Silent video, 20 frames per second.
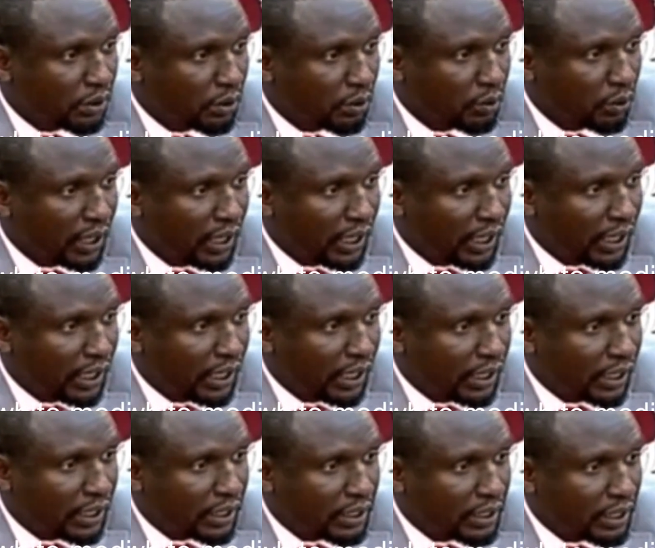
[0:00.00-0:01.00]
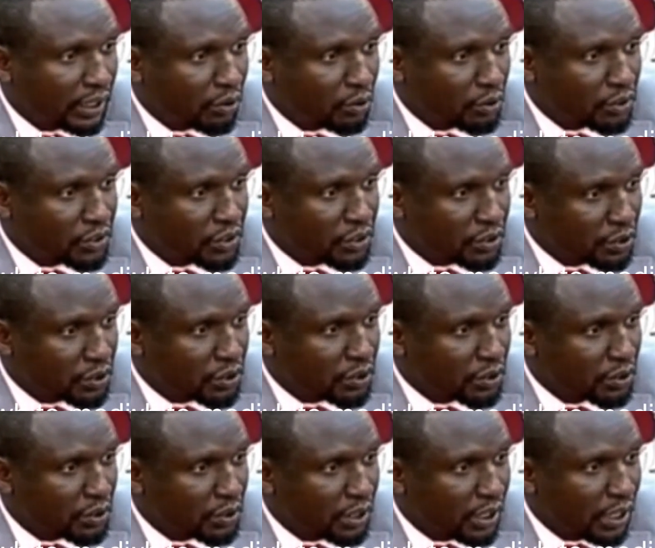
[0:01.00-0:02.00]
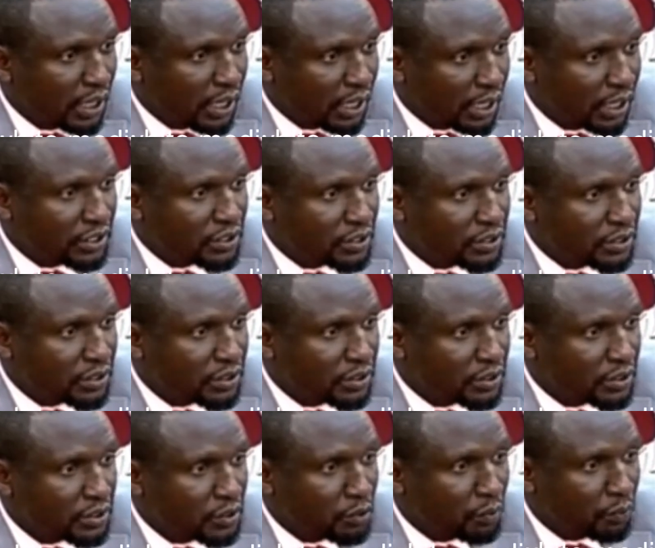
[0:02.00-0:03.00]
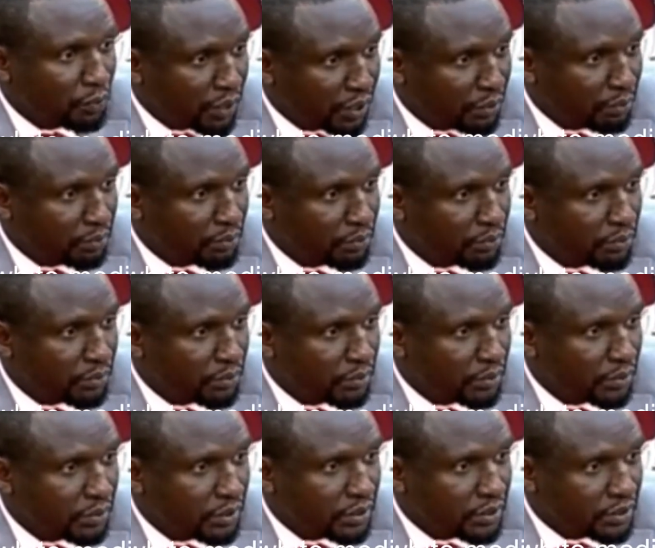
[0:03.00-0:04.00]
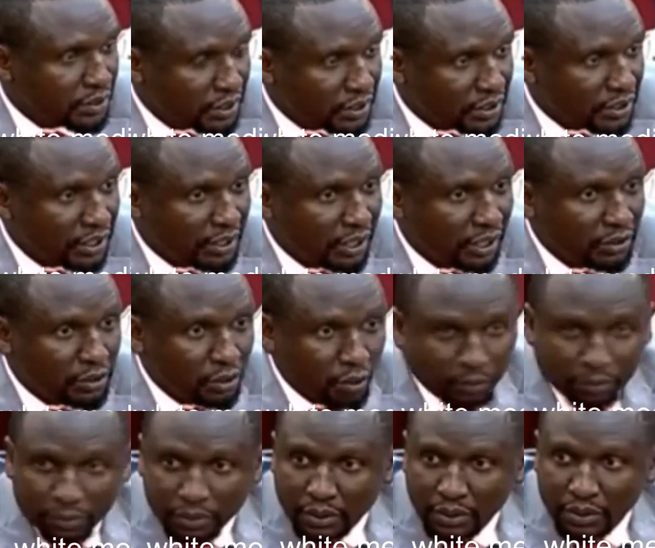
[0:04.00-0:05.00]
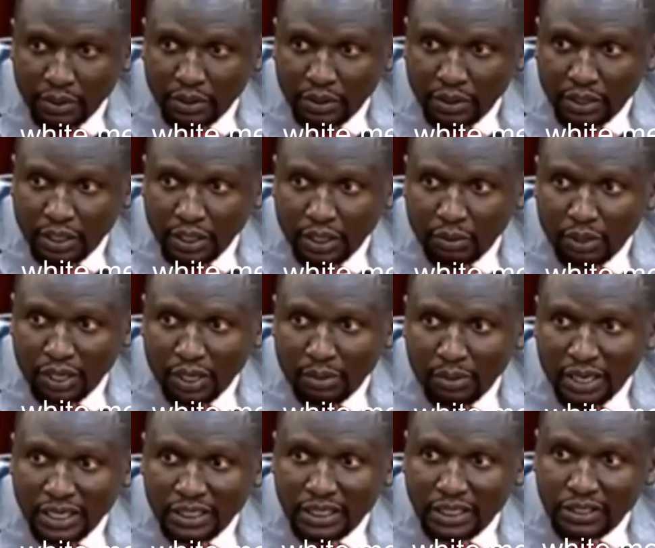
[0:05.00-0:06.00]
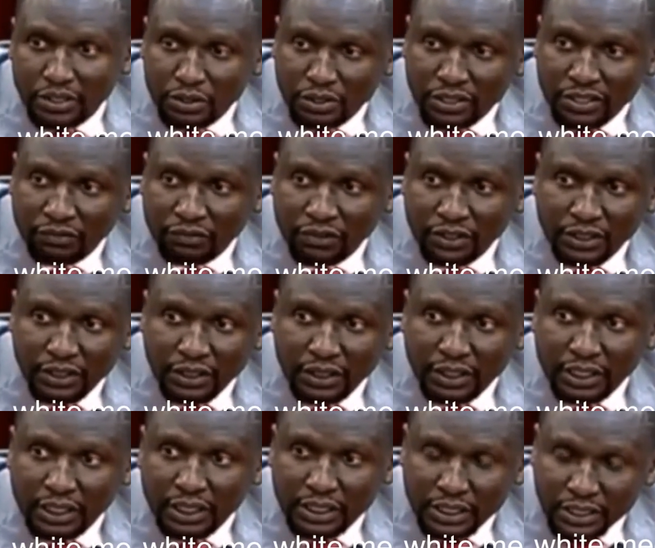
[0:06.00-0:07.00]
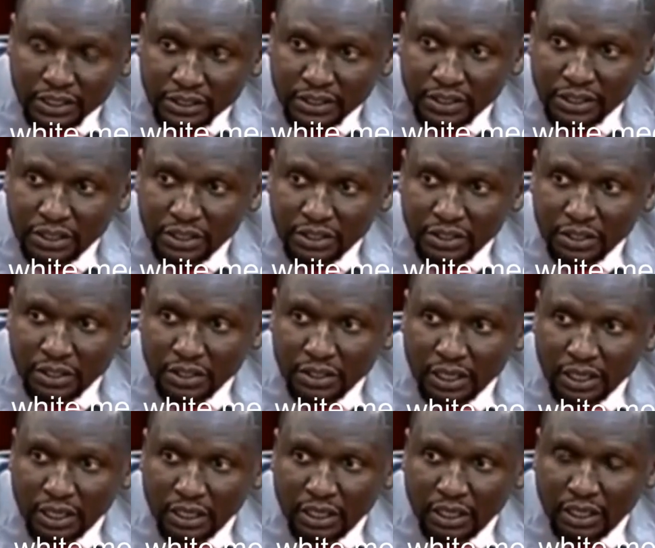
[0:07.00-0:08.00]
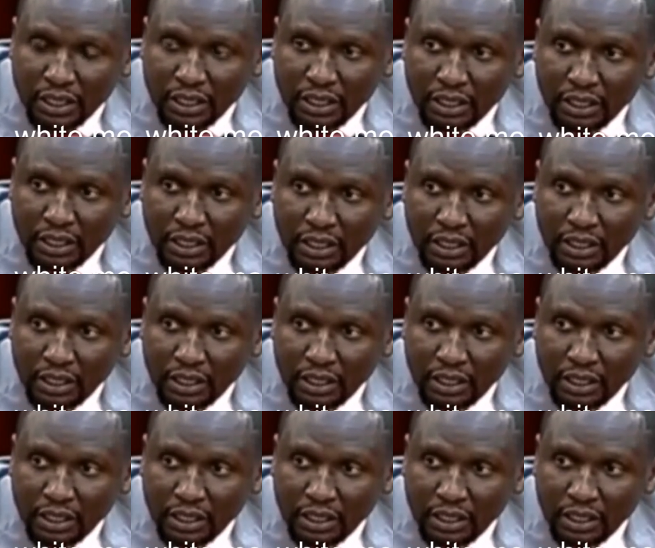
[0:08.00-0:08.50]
where the Constitution reigns supreme, it sits at the top, and when a matter is not sufficiently addressed in the